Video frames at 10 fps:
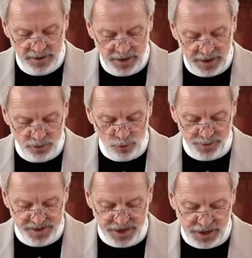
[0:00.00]
He who
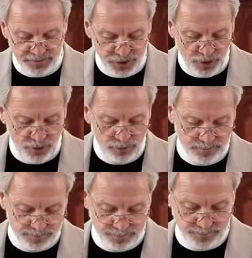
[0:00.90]
receives
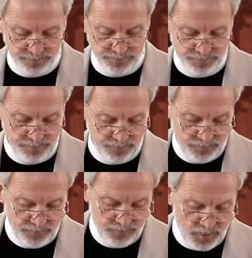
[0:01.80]
you
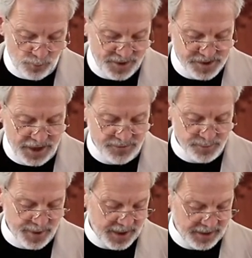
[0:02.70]

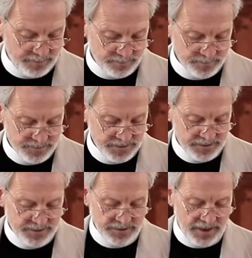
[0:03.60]
receives me
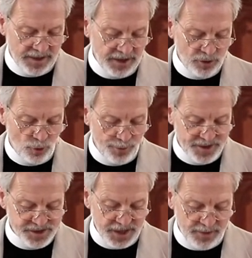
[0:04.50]
and he who
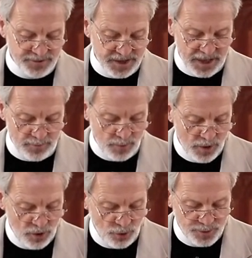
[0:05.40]
receives him
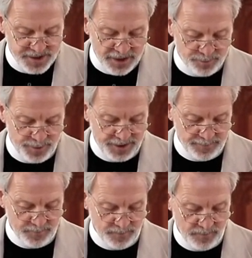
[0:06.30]
who sent me.
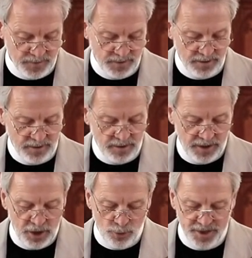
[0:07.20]

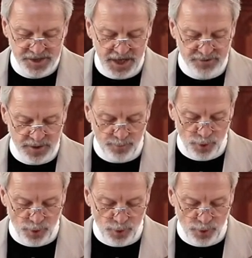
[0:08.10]
He who receives a